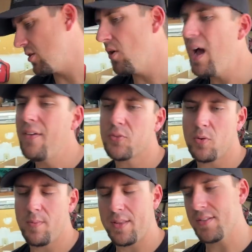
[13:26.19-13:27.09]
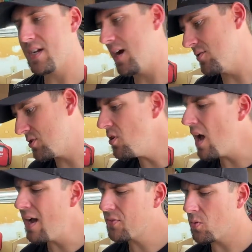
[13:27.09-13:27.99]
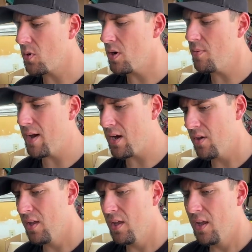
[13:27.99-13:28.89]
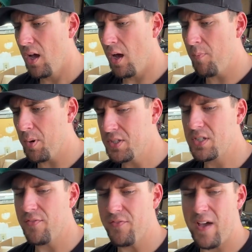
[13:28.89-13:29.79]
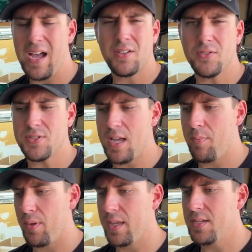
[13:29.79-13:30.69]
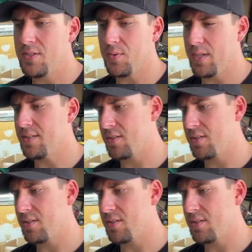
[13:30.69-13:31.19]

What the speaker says: You don't have to worry about the tires. You don't have to worry about a bunch of factors that play into it.